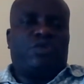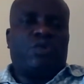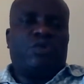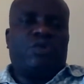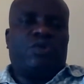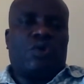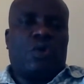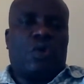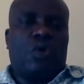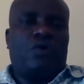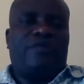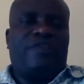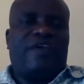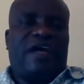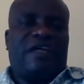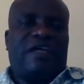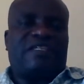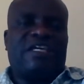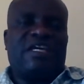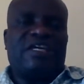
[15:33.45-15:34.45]
to draw the
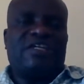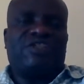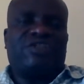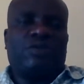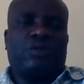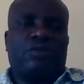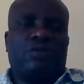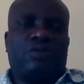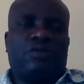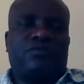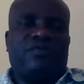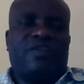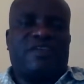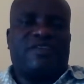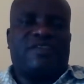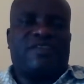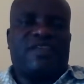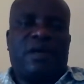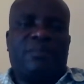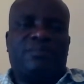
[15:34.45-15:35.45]
attention to the
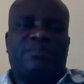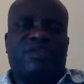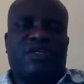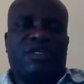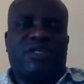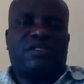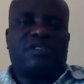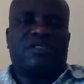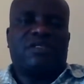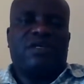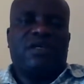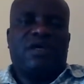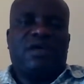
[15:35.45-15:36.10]
subject